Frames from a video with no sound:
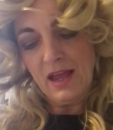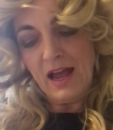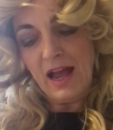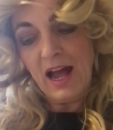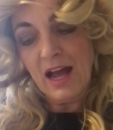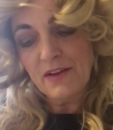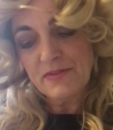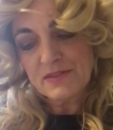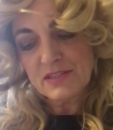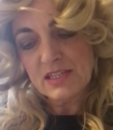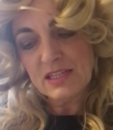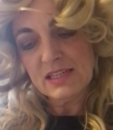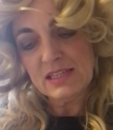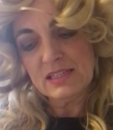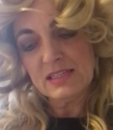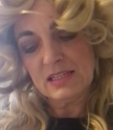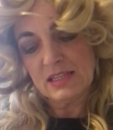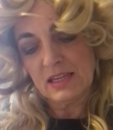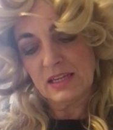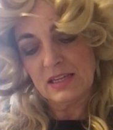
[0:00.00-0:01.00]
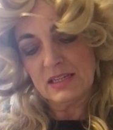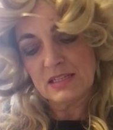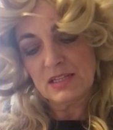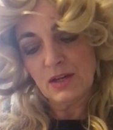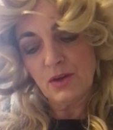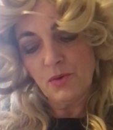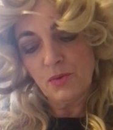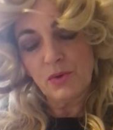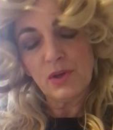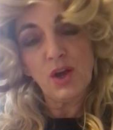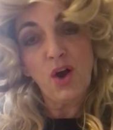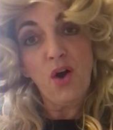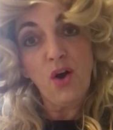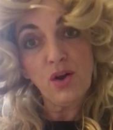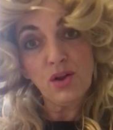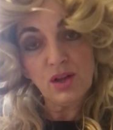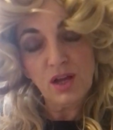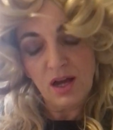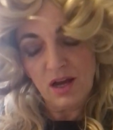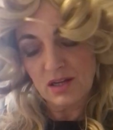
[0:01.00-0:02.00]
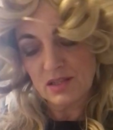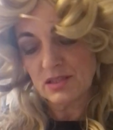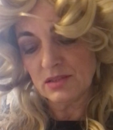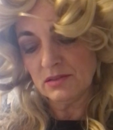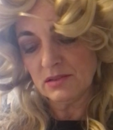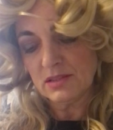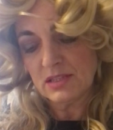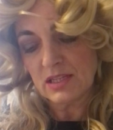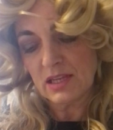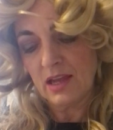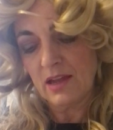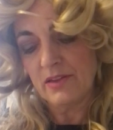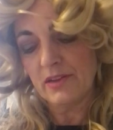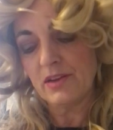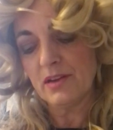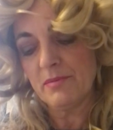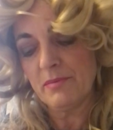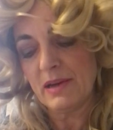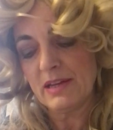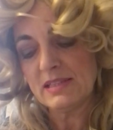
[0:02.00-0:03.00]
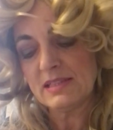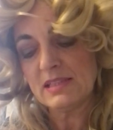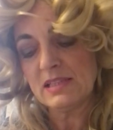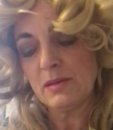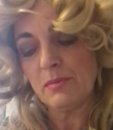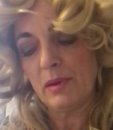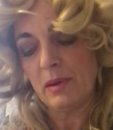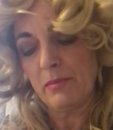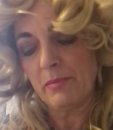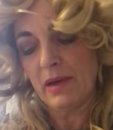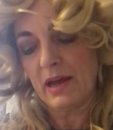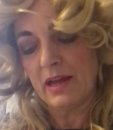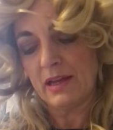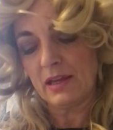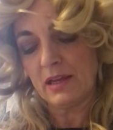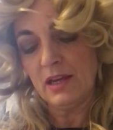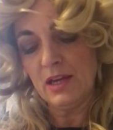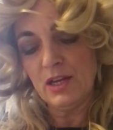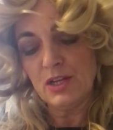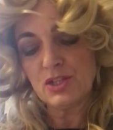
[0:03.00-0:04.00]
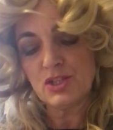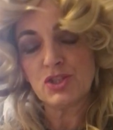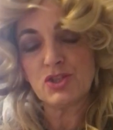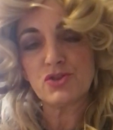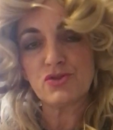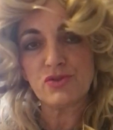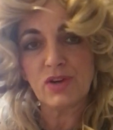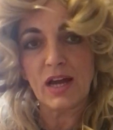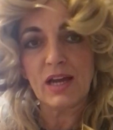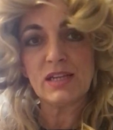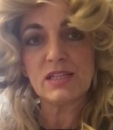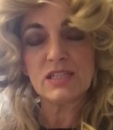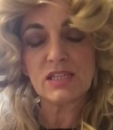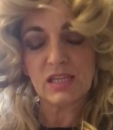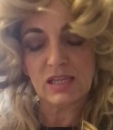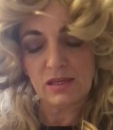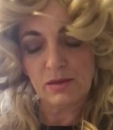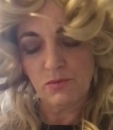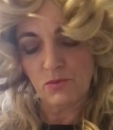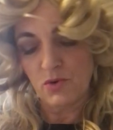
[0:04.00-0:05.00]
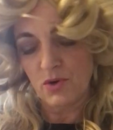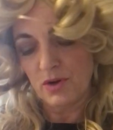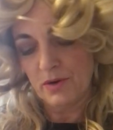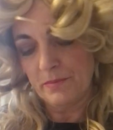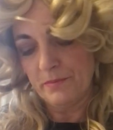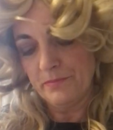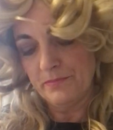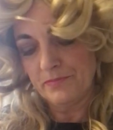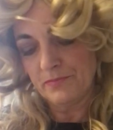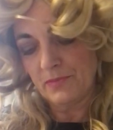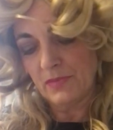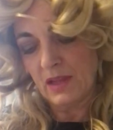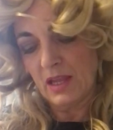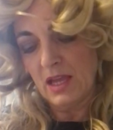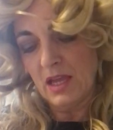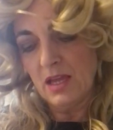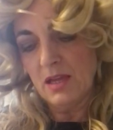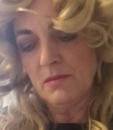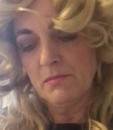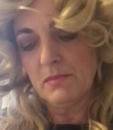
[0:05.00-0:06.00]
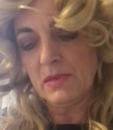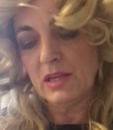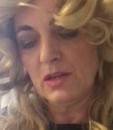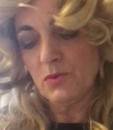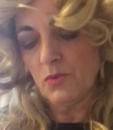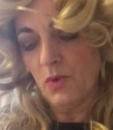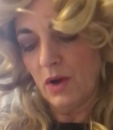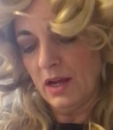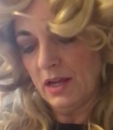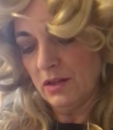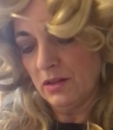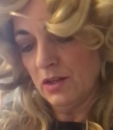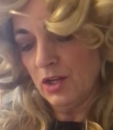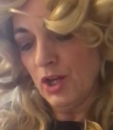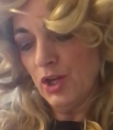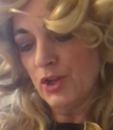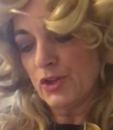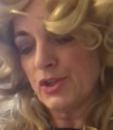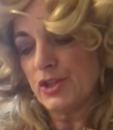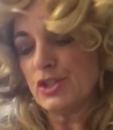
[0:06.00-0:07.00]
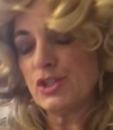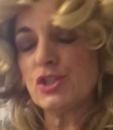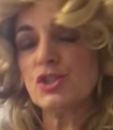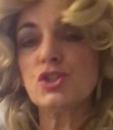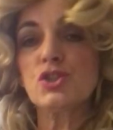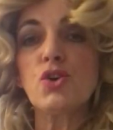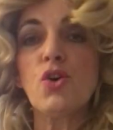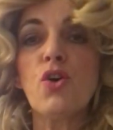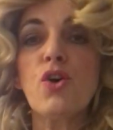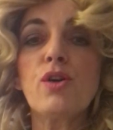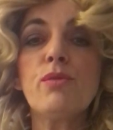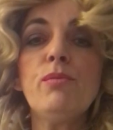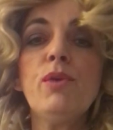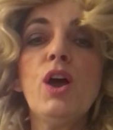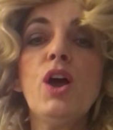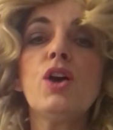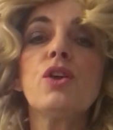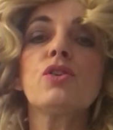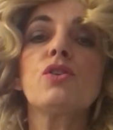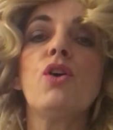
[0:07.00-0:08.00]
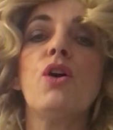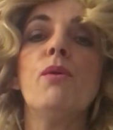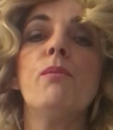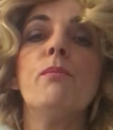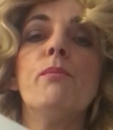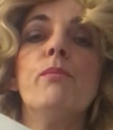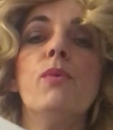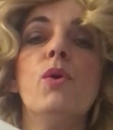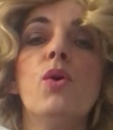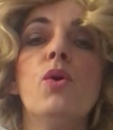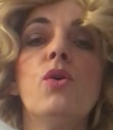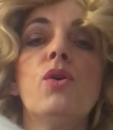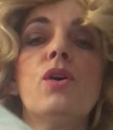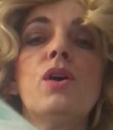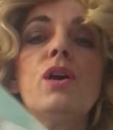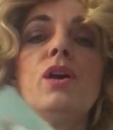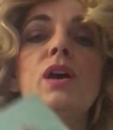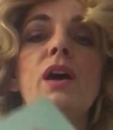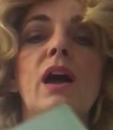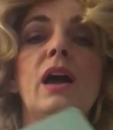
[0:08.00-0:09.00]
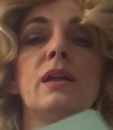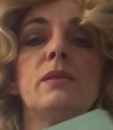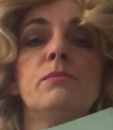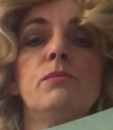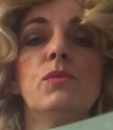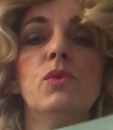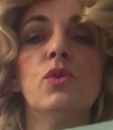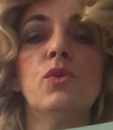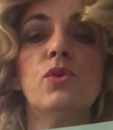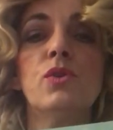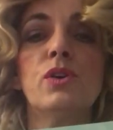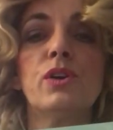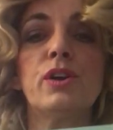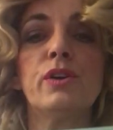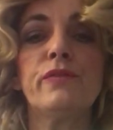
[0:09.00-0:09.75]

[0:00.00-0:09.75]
After eating it, we all huddled together in my sleeping bag to try to keep warm. Meanwhile, the storm got more and more